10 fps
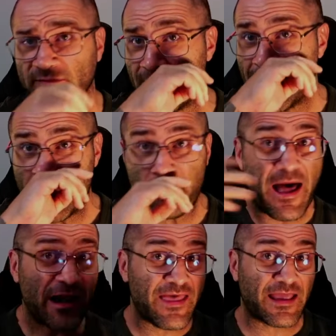Part of that
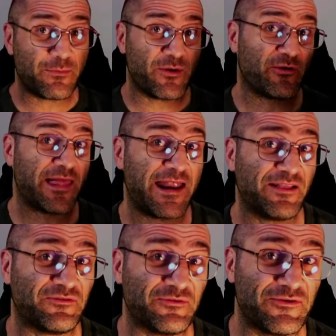can be related
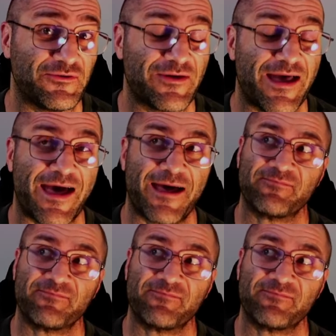to